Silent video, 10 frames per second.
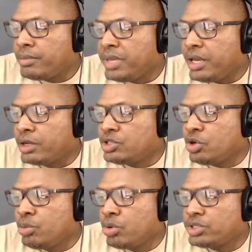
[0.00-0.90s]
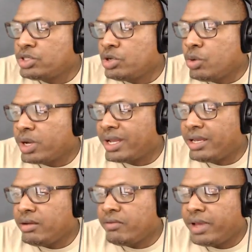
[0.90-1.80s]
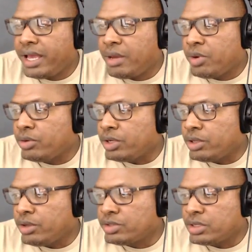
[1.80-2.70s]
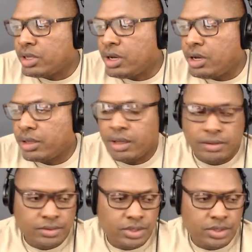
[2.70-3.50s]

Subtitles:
Me on Tube wants to know what kind of ammo to use in the hog gun.